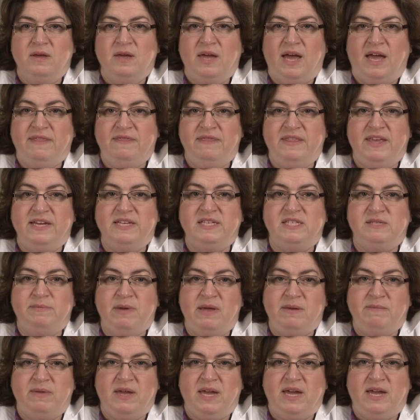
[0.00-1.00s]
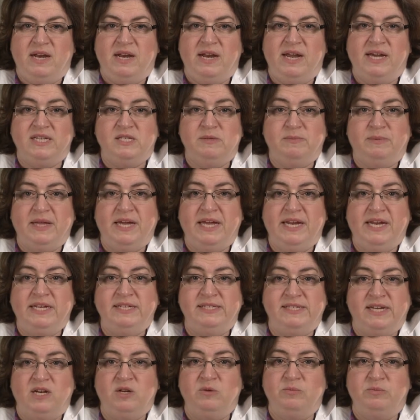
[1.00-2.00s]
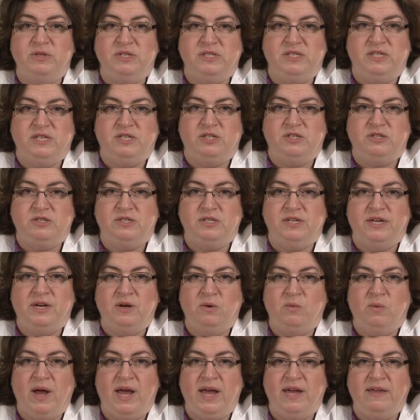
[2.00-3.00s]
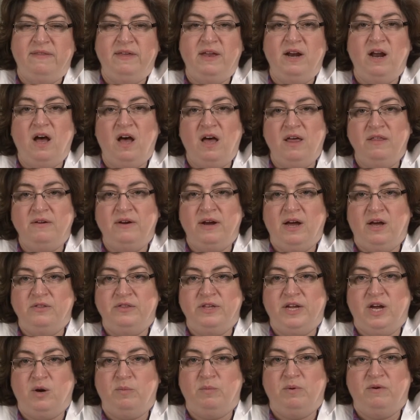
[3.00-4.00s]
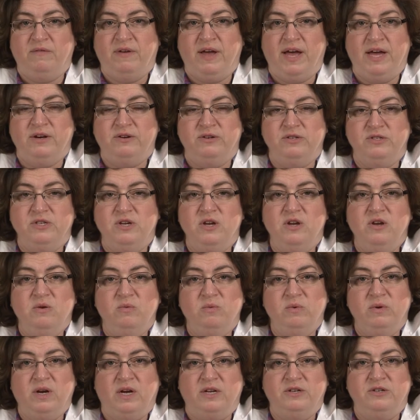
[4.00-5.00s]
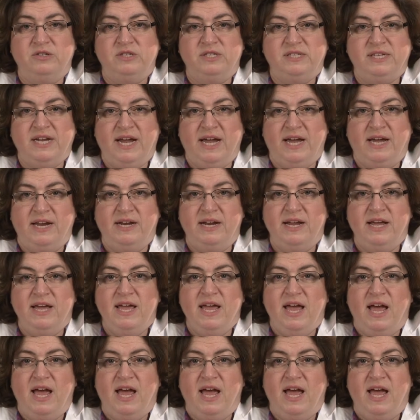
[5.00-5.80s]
And this may mean explaining dental procedures in a way that other healthcare providers would understand